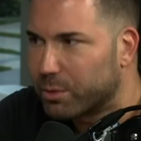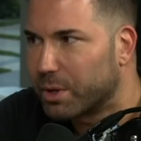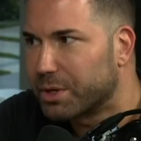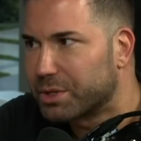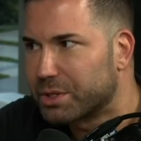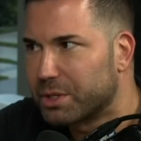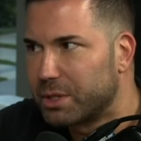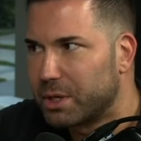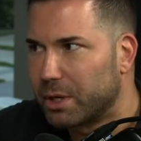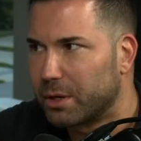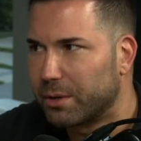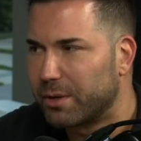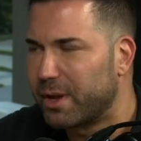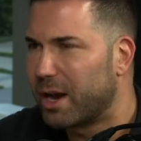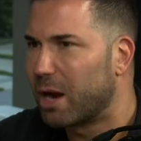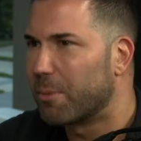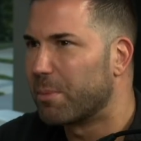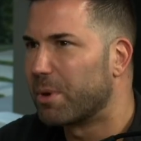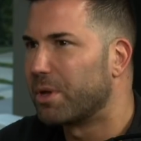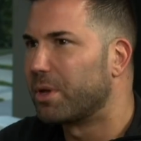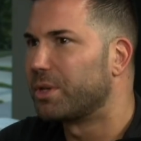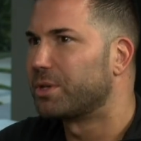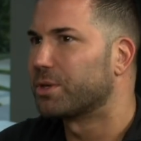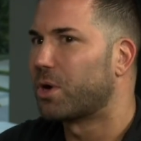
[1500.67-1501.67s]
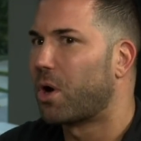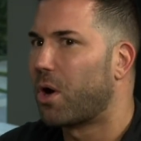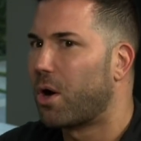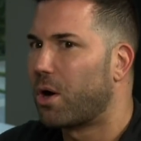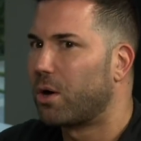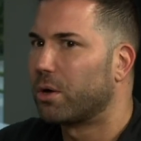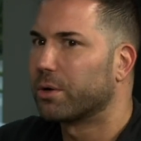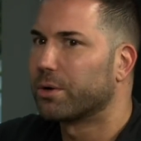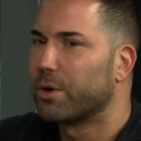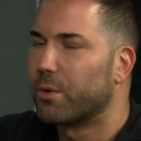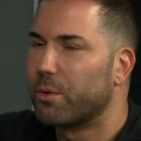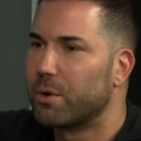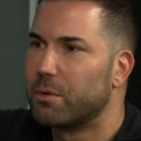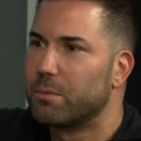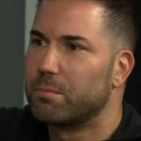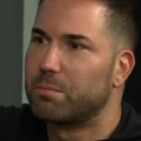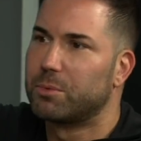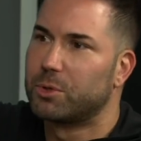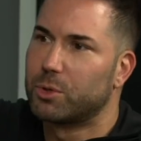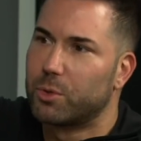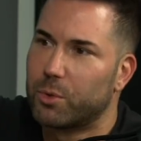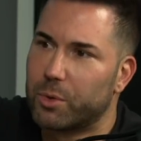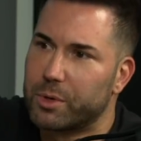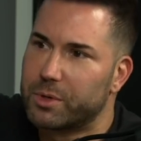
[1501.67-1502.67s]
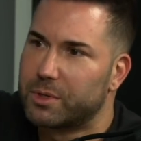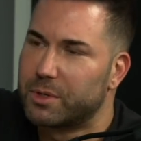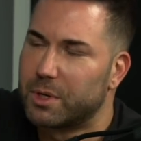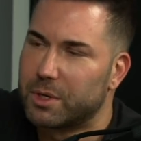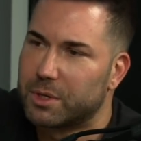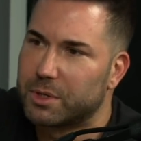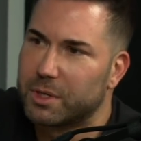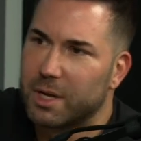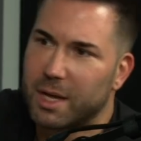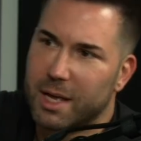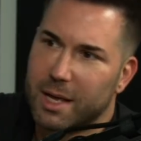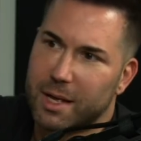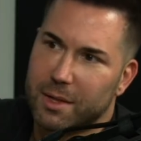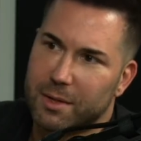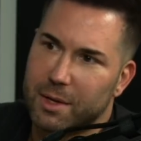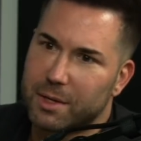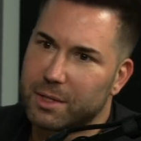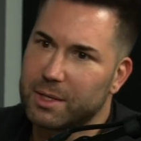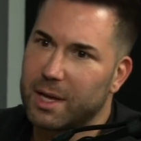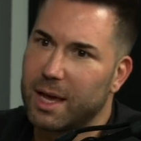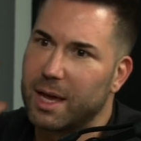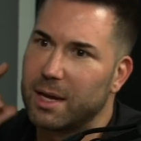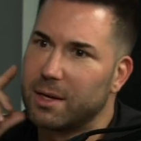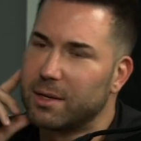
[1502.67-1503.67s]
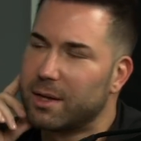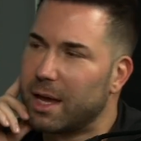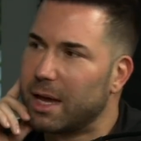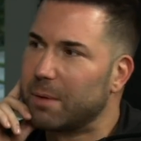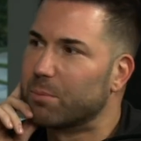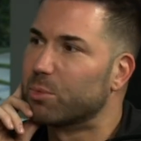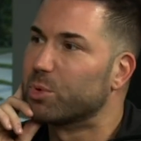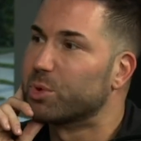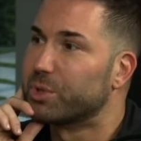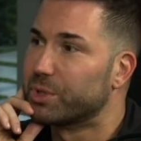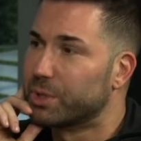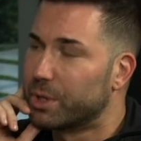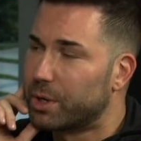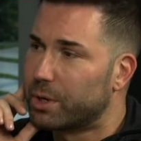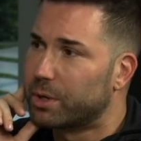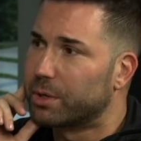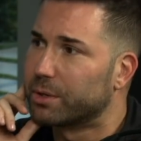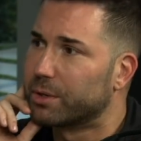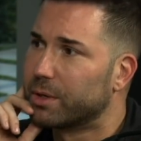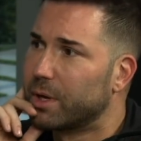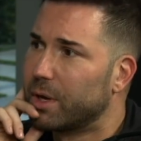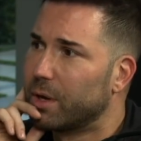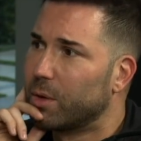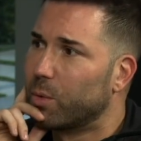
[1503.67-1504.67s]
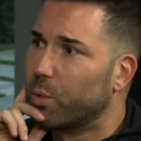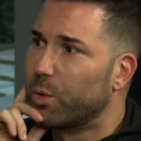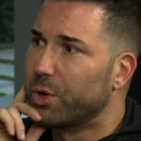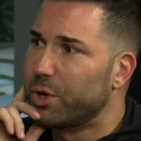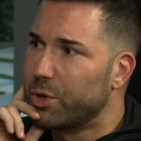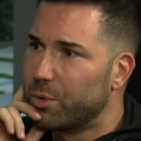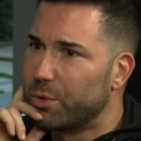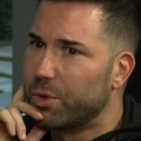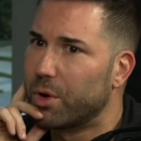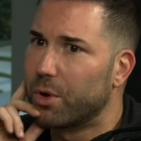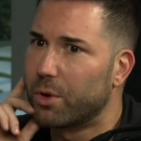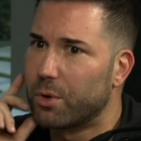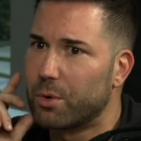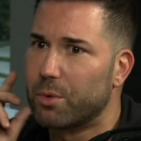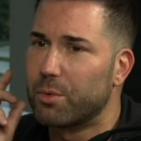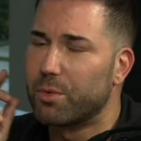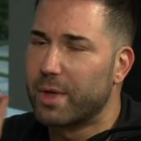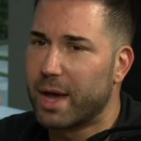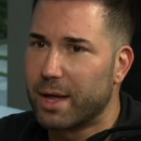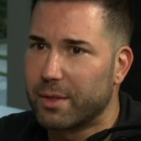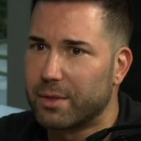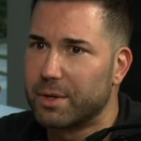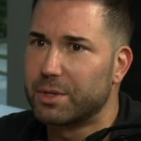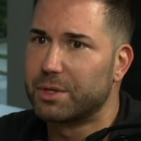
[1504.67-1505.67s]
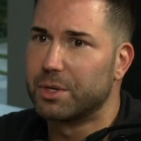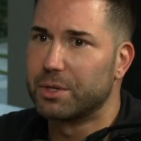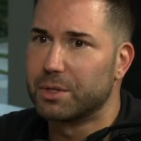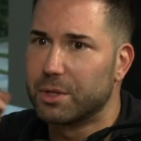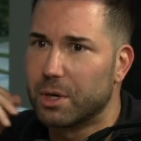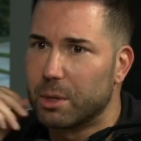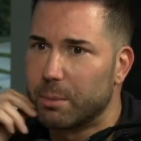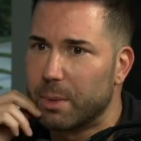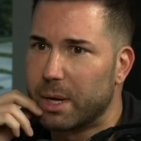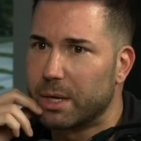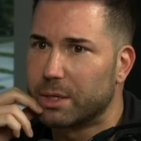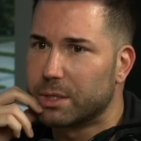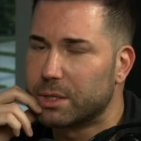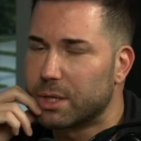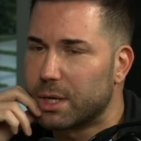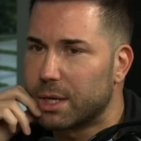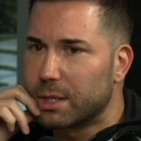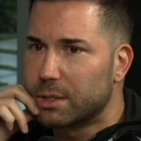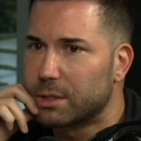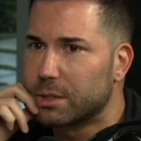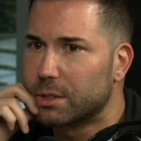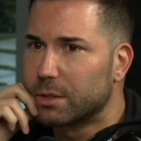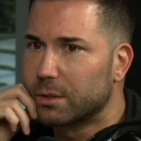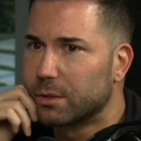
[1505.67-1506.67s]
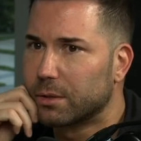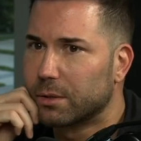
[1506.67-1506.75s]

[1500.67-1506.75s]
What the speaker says: risks here and there, but it's all going towards this end game result where you know that this is going to make sense.